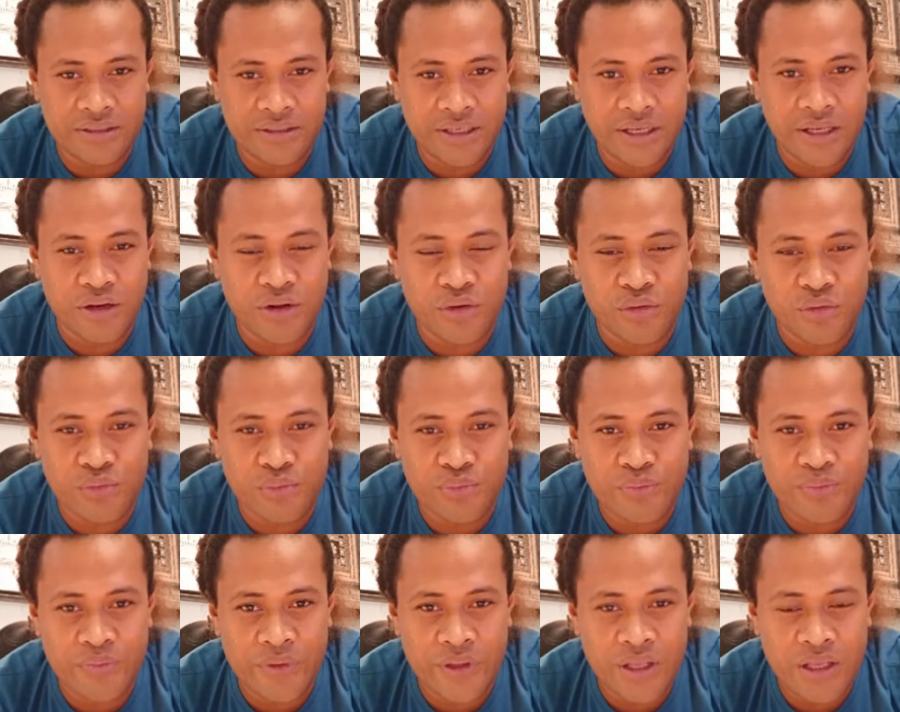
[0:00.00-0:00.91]
You know,
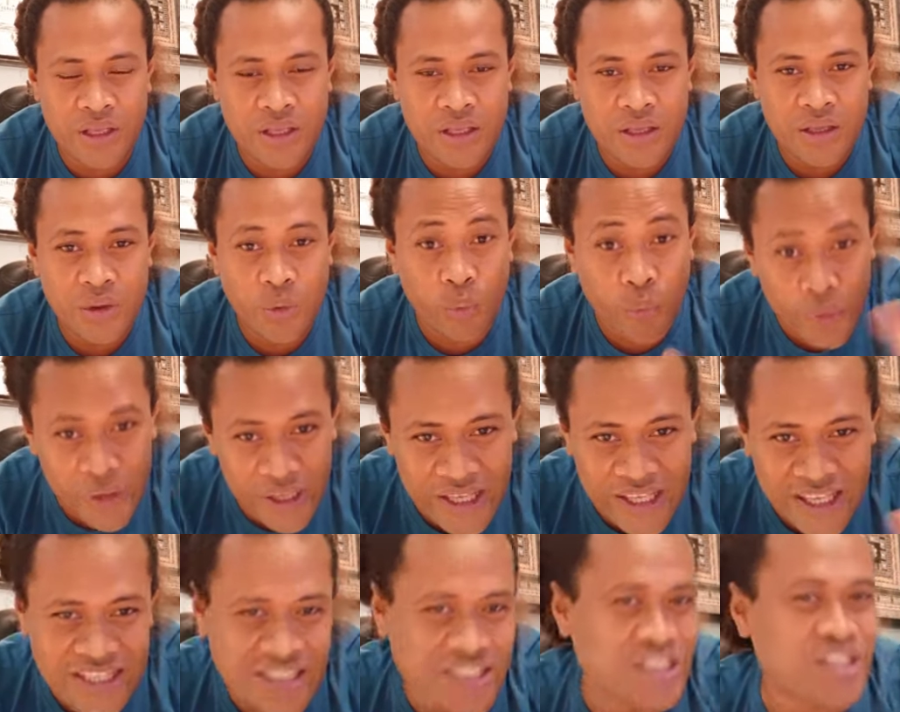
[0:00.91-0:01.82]
we
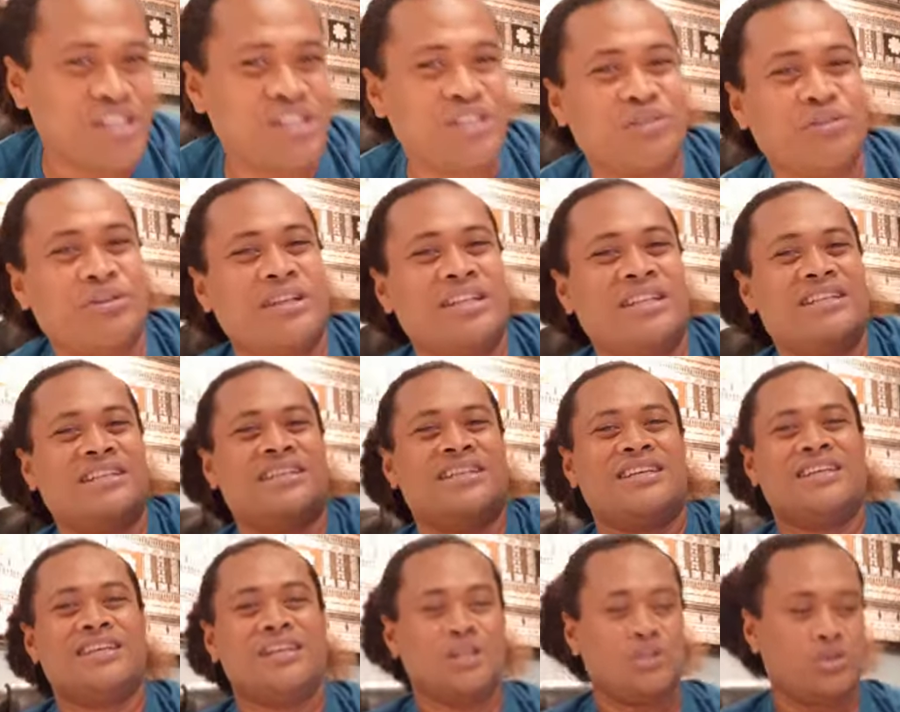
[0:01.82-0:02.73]
can change the
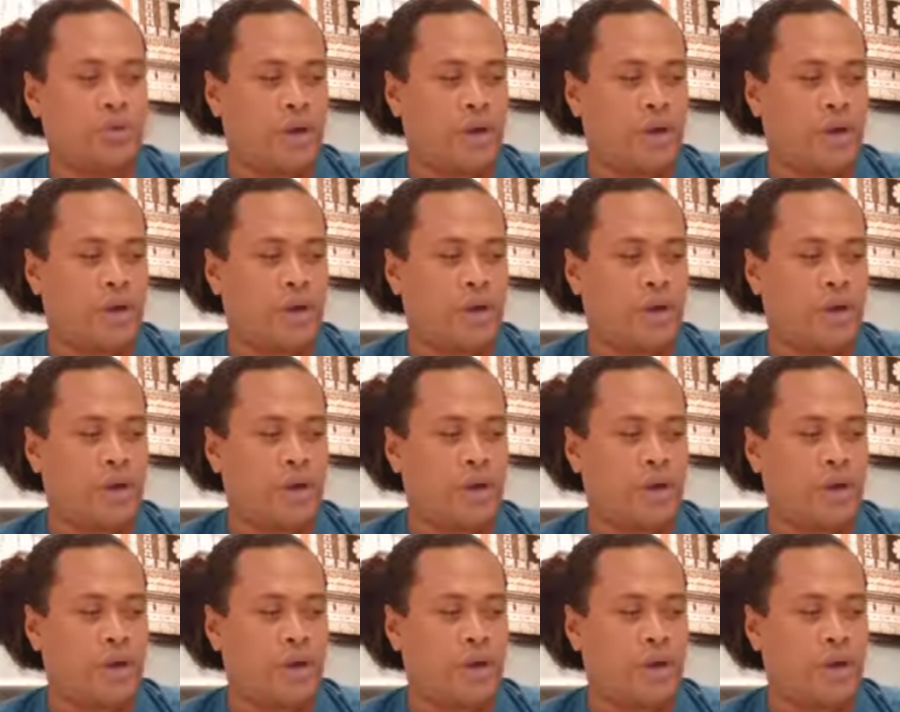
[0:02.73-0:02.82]
world.